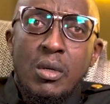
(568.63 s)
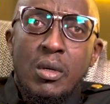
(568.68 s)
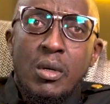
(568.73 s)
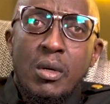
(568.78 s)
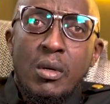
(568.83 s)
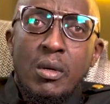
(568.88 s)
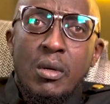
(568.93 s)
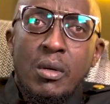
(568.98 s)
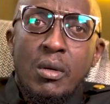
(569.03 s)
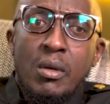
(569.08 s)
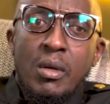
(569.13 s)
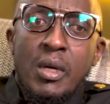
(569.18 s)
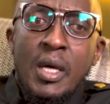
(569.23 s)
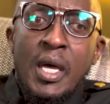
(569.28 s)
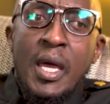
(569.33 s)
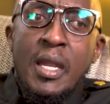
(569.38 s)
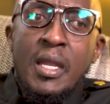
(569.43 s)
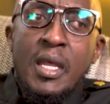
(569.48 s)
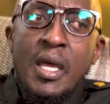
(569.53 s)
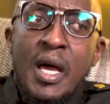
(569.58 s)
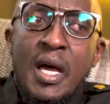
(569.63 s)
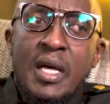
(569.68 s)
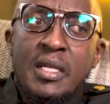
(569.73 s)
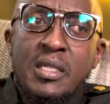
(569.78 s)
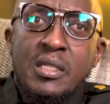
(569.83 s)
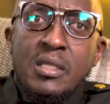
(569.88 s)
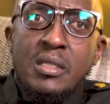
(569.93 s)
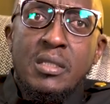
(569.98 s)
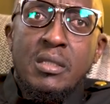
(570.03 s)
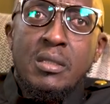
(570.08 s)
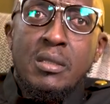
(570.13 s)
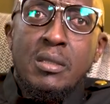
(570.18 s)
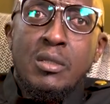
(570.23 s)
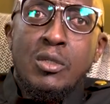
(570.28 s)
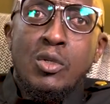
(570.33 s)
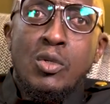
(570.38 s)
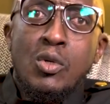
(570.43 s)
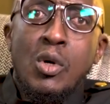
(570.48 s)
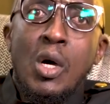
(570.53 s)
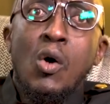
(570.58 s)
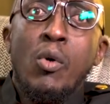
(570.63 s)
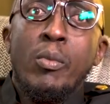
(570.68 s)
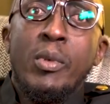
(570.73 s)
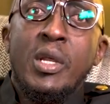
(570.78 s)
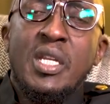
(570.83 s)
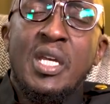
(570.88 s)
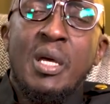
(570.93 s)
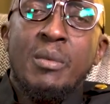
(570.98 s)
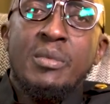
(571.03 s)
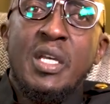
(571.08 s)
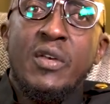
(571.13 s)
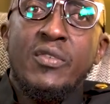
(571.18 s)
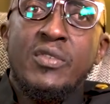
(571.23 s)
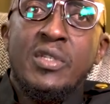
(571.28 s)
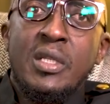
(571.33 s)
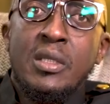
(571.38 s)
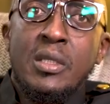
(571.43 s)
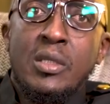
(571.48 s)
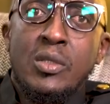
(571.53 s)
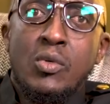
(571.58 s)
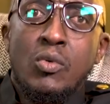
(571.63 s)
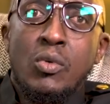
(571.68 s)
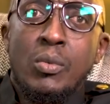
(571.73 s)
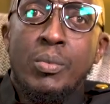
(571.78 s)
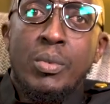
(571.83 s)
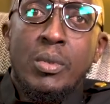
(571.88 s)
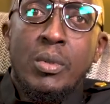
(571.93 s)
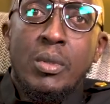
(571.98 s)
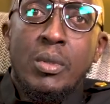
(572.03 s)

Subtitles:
And he asks, do you know how many times I've seen this group?